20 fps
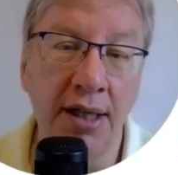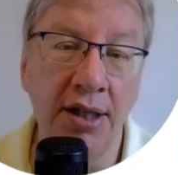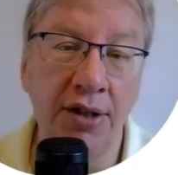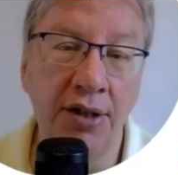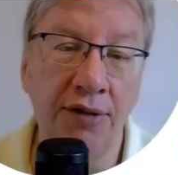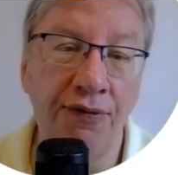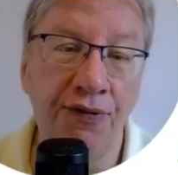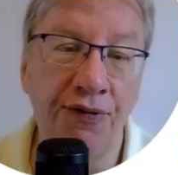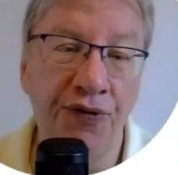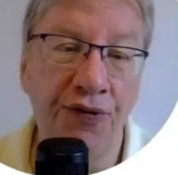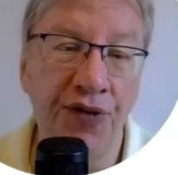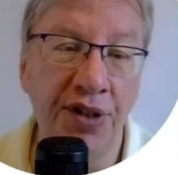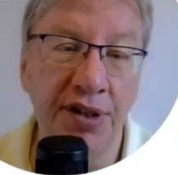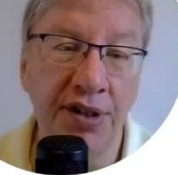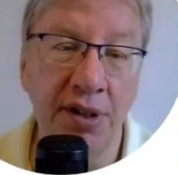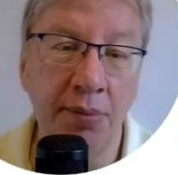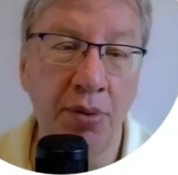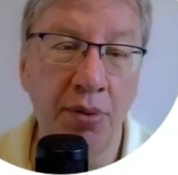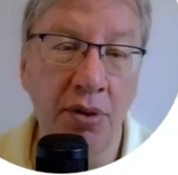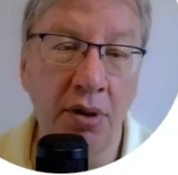is
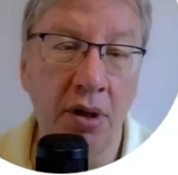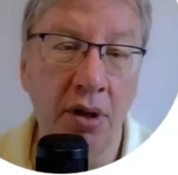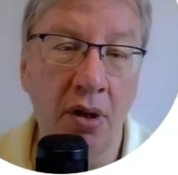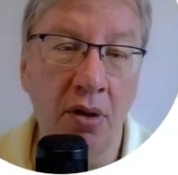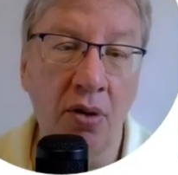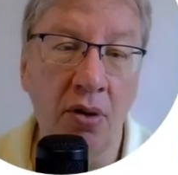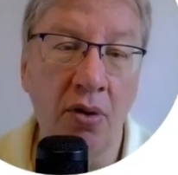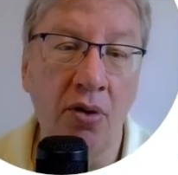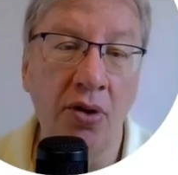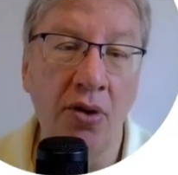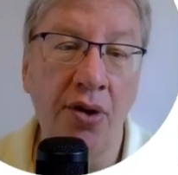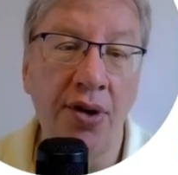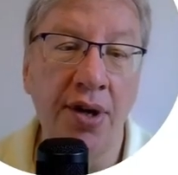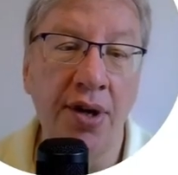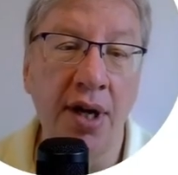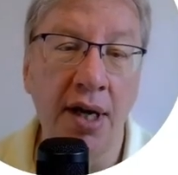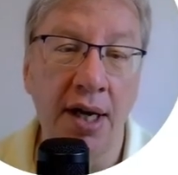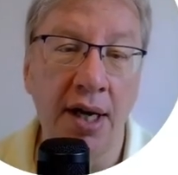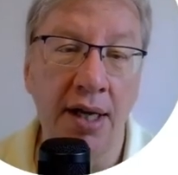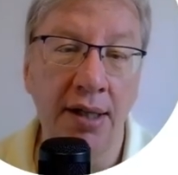visible all
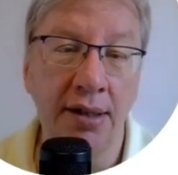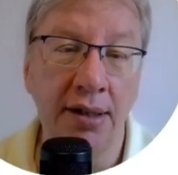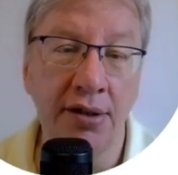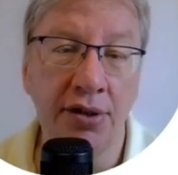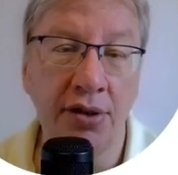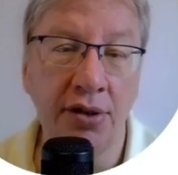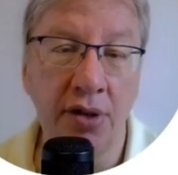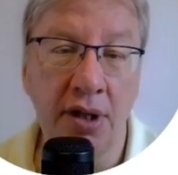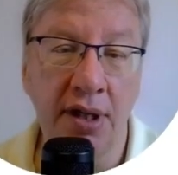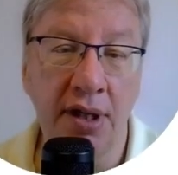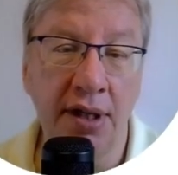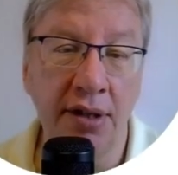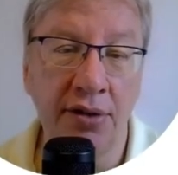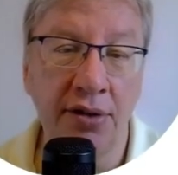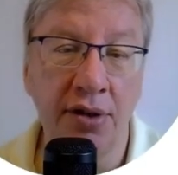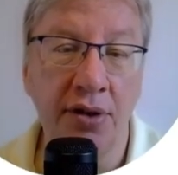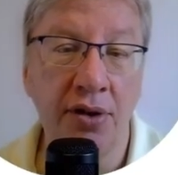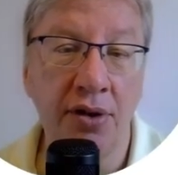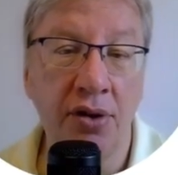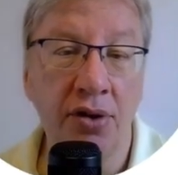night, circling
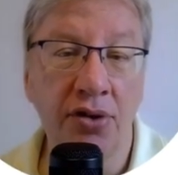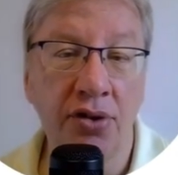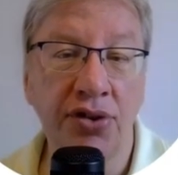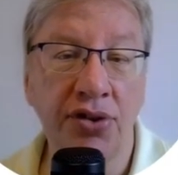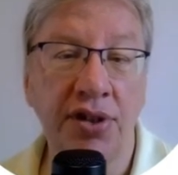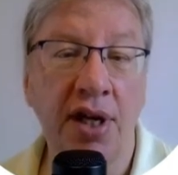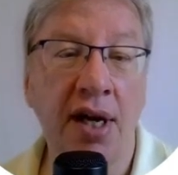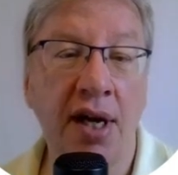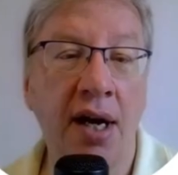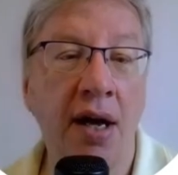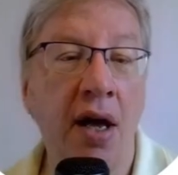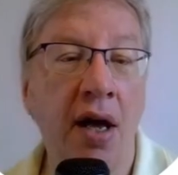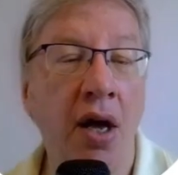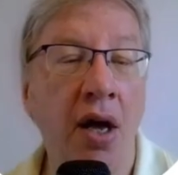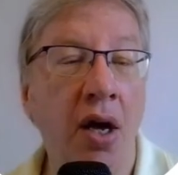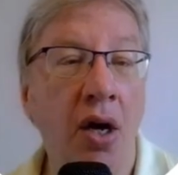the north star